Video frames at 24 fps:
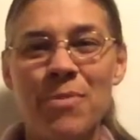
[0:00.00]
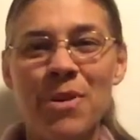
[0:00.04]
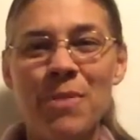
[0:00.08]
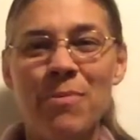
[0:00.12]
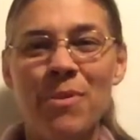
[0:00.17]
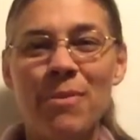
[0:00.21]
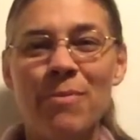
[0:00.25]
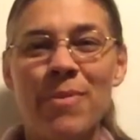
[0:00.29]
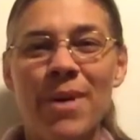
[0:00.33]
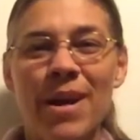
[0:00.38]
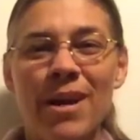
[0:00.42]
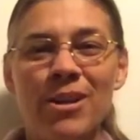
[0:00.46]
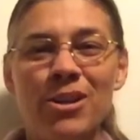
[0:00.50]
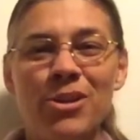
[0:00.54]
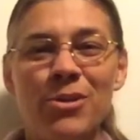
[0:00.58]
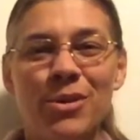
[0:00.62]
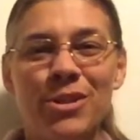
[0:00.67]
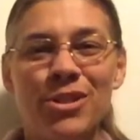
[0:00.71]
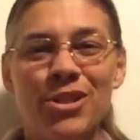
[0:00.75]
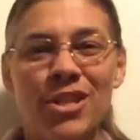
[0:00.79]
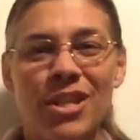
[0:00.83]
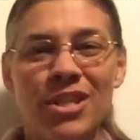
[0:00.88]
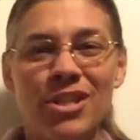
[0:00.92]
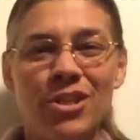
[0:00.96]
Be prepared to
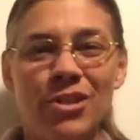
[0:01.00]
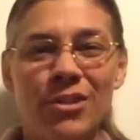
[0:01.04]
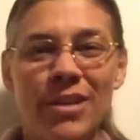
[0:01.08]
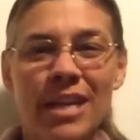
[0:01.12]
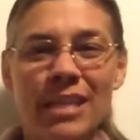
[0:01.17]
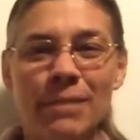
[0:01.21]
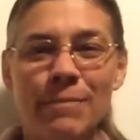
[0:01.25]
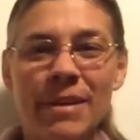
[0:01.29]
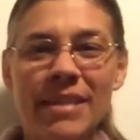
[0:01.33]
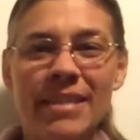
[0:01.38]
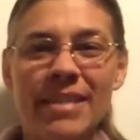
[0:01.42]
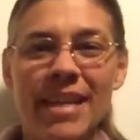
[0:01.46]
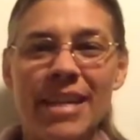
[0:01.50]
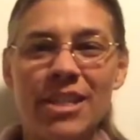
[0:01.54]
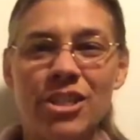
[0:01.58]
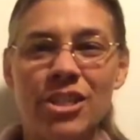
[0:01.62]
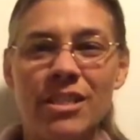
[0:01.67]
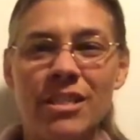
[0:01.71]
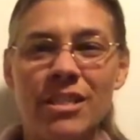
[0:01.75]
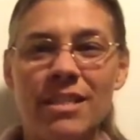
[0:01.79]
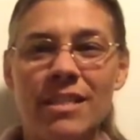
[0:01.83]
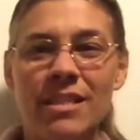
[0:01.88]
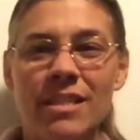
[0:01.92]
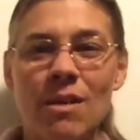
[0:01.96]
adjust your
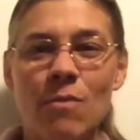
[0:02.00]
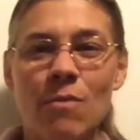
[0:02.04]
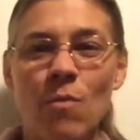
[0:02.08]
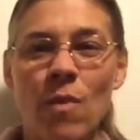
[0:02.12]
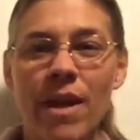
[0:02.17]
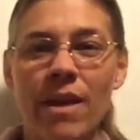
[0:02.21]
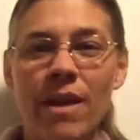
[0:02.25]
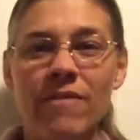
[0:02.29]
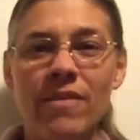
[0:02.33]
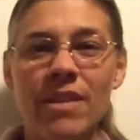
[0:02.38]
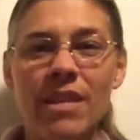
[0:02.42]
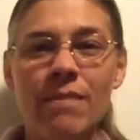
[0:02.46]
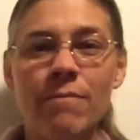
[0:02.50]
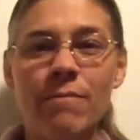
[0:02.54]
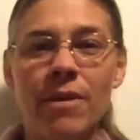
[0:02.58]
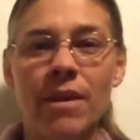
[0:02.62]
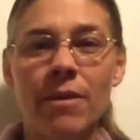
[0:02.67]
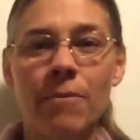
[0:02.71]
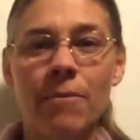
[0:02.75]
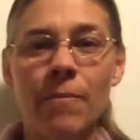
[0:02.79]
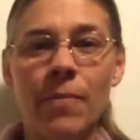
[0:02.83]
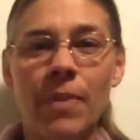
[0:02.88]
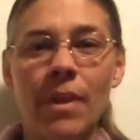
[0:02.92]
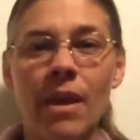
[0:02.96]
expectations in some way if need
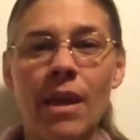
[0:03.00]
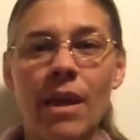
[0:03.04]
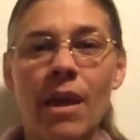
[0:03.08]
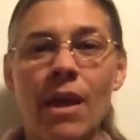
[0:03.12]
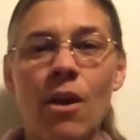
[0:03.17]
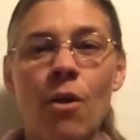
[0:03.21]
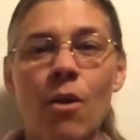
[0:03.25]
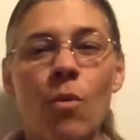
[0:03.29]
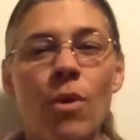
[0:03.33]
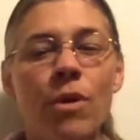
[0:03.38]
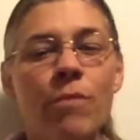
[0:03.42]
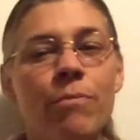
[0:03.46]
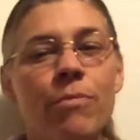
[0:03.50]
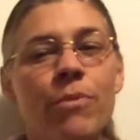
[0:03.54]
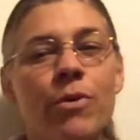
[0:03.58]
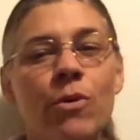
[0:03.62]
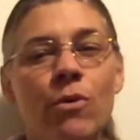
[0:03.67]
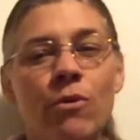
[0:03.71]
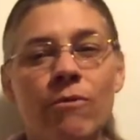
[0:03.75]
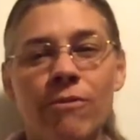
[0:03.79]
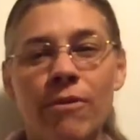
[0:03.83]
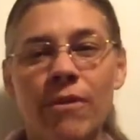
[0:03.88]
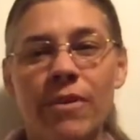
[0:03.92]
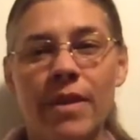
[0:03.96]
be. One
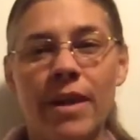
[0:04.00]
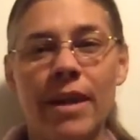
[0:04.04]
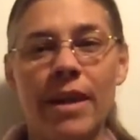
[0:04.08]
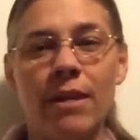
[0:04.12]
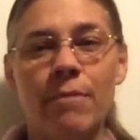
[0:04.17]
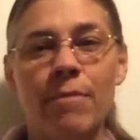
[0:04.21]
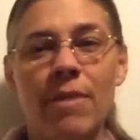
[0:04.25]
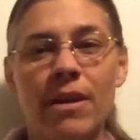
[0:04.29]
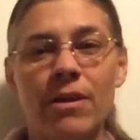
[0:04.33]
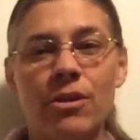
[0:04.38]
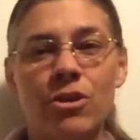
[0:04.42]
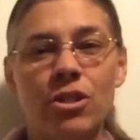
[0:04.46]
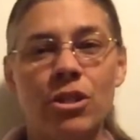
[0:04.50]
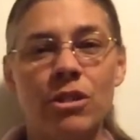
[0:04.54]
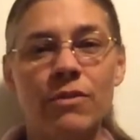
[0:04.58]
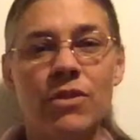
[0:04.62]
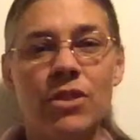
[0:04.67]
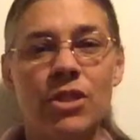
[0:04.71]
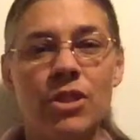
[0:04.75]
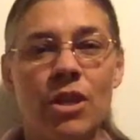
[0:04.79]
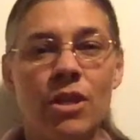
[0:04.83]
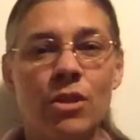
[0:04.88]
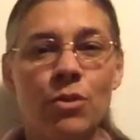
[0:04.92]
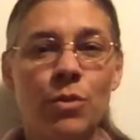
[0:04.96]
beautiful thing about a
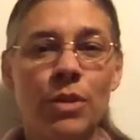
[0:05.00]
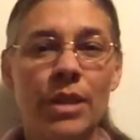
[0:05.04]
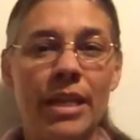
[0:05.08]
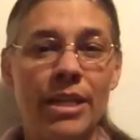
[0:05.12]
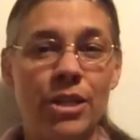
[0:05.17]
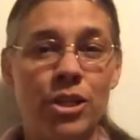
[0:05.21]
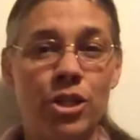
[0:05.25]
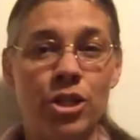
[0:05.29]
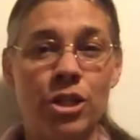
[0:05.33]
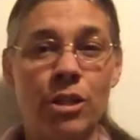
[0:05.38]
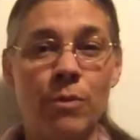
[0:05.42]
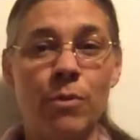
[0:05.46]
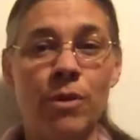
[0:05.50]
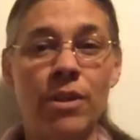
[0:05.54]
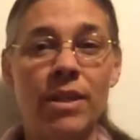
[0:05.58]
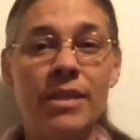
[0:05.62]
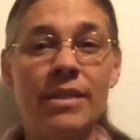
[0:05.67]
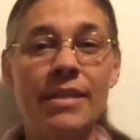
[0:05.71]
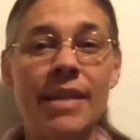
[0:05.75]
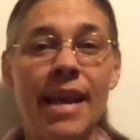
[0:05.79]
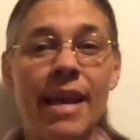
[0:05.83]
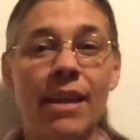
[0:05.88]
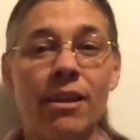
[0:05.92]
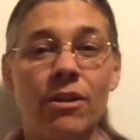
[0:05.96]
service dog's relationship with
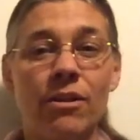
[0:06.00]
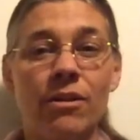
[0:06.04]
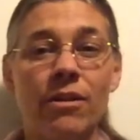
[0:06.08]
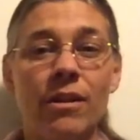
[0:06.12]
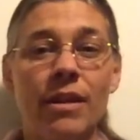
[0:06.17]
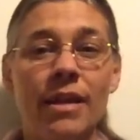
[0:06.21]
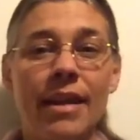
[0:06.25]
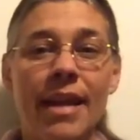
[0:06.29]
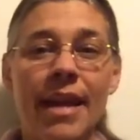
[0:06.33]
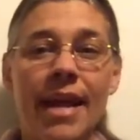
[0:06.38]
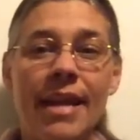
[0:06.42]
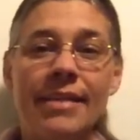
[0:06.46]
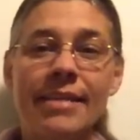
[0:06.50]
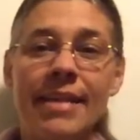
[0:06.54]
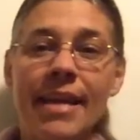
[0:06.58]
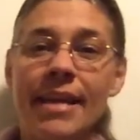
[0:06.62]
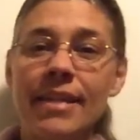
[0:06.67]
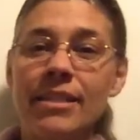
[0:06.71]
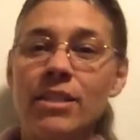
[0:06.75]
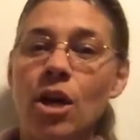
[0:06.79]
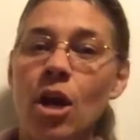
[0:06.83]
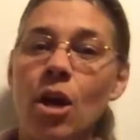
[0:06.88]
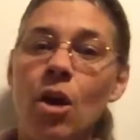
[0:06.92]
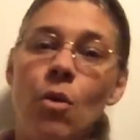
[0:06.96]
his handler is
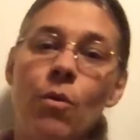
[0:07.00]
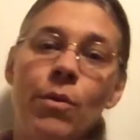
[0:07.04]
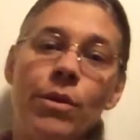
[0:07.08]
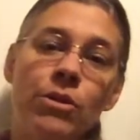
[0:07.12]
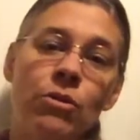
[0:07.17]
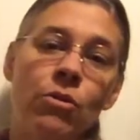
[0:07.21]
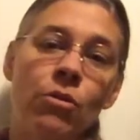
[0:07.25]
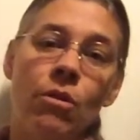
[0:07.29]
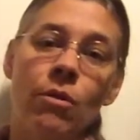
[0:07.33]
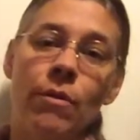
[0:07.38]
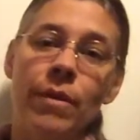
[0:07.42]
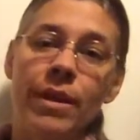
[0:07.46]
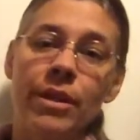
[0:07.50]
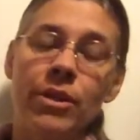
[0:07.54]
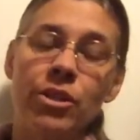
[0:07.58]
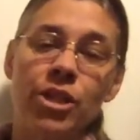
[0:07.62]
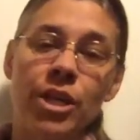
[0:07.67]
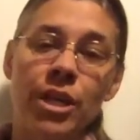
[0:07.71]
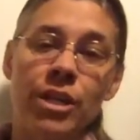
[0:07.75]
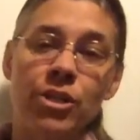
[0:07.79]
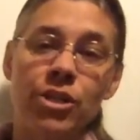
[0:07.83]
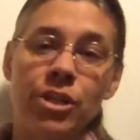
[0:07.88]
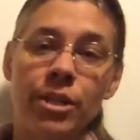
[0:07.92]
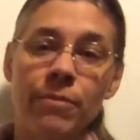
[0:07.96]
that it's always growing and
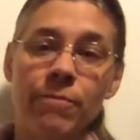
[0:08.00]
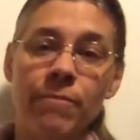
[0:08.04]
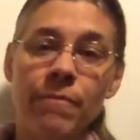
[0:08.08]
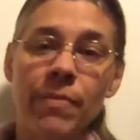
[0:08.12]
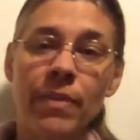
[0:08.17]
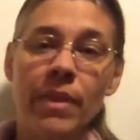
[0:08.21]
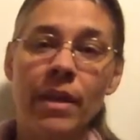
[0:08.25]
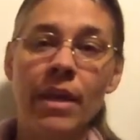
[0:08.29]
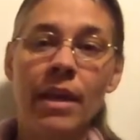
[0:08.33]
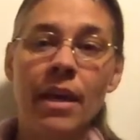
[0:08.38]
changing.